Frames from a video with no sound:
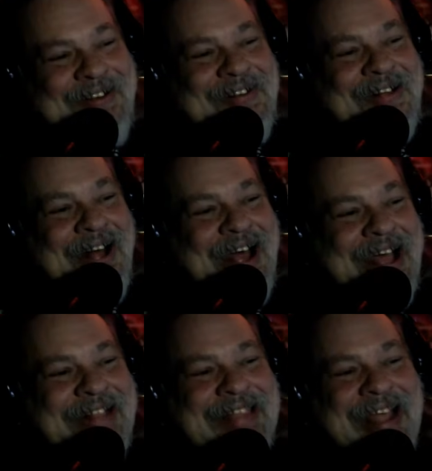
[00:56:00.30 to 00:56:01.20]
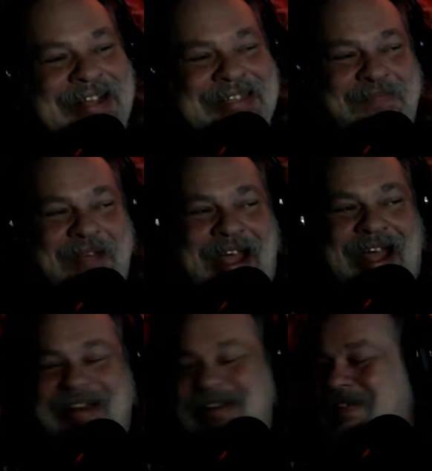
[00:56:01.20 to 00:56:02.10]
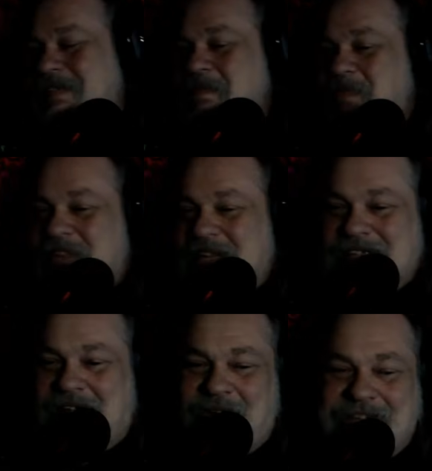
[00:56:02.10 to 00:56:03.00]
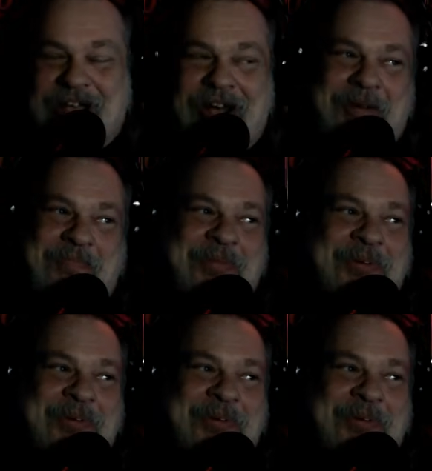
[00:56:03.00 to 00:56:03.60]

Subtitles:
Hey, thanks, Matt. There's always hope.